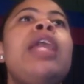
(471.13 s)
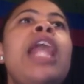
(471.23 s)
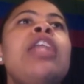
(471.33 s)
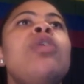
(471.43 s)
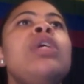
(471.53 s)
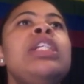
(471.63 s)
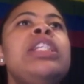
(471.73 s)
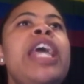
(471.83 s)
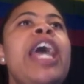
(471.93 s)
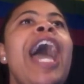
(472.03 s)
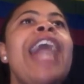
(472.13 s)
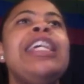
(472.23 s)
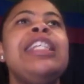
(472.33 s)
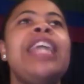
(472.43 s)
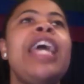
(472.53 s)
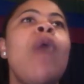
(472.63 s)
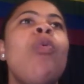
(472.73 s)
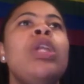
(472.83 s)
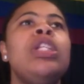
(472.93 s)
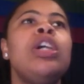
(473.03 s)
And I know he said, I didn't say I
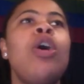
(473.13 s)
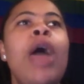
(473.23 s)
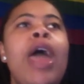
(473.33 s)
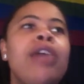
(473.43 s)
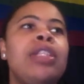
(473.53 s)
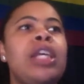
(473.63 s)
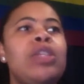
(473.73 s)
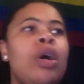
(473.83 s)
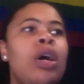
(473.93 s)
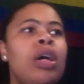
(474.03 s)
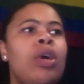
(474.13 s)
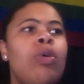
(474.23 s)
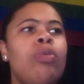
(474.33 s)
wanted to go have sex or go,